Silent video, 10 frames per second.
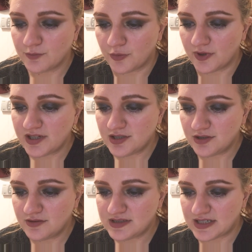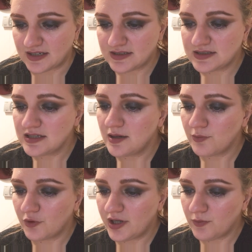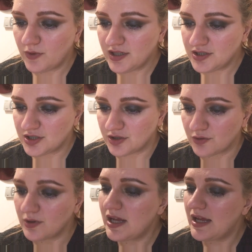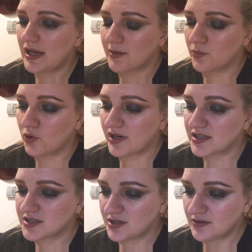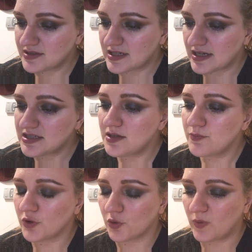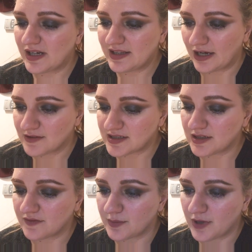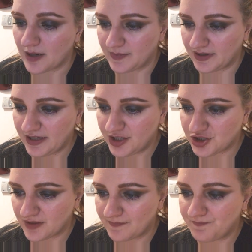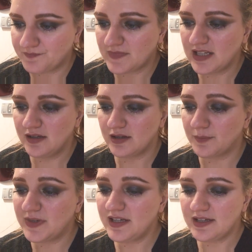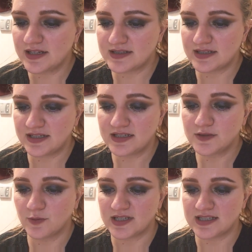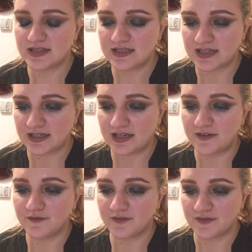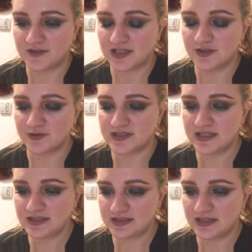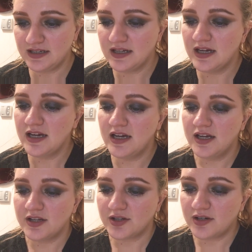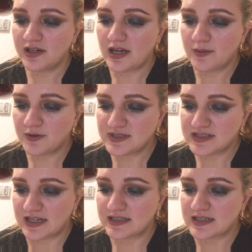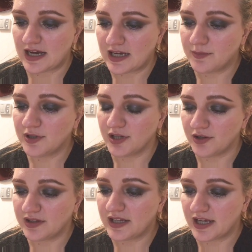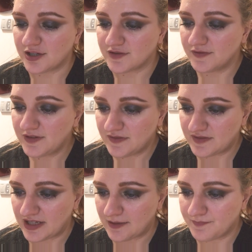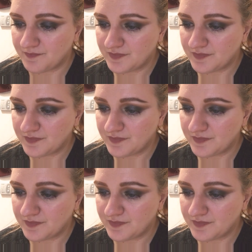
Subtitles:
0.26, 0.12, and 0.06 per 1,000 of the population. The peak incidence was in the decade 50 to 60, 38% dying below the age of 50.